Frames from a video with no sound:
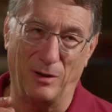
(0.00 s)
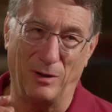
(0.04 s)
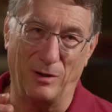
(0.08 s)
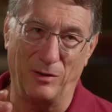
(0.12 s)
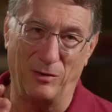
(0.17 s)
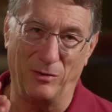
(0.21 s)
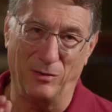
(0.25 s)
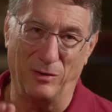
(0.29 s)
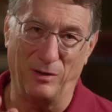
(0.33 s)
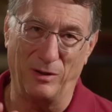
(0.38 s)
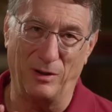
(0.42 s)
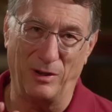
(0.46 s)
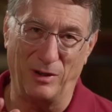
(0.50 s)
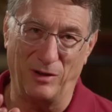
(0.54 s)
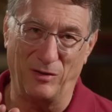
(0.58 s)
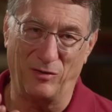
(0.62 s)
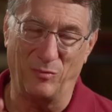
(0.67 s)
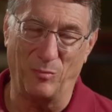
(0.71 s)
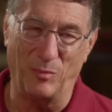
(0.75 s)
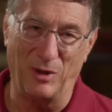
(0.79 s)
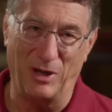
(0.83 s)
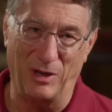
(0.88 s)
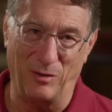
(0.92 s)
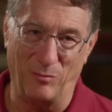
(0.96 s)
delineates
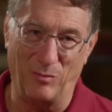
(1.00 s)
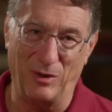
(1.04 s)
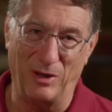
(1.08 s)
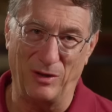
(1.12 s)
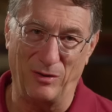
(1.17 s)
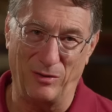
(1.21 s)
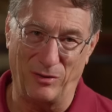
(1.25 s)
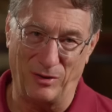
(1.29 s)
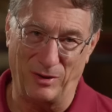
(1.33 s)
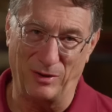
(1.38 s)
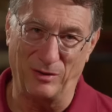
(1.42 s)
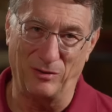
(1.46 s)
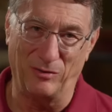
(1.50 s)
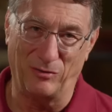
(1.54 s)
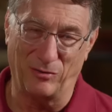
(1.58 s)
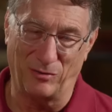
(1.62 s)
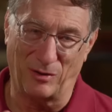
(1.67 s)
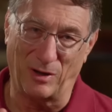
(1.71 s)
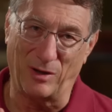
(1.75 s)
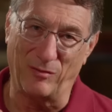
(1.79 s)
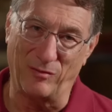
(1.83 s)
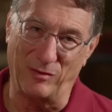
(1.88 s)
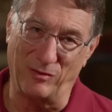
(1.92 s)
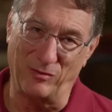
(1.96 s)
man-made things,
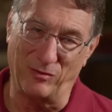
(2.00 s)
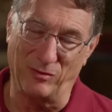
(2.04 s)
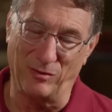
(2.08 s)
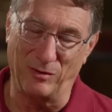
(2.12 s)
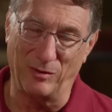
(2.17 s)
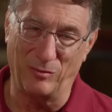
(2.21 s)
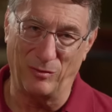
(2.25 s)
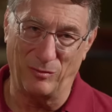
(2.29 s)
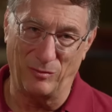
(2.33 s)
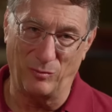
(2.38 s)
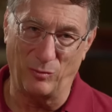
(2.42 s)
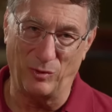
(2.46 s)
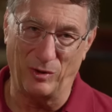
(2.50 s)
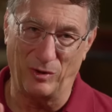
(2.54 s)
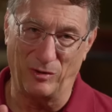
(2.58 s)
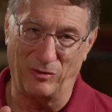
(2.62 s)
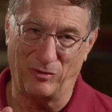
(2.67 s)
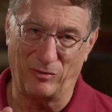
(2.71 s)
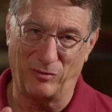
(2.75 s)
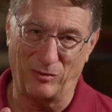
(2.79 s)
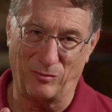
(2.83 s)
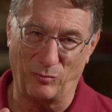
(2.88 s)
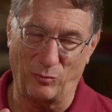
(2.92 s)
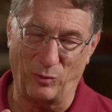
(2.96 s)
obviously, when
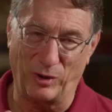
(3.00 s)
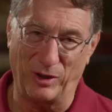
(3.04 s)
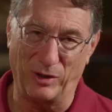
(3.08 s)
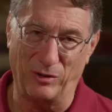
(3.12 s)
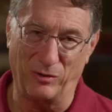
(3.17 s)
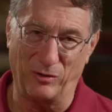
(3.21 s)
it's way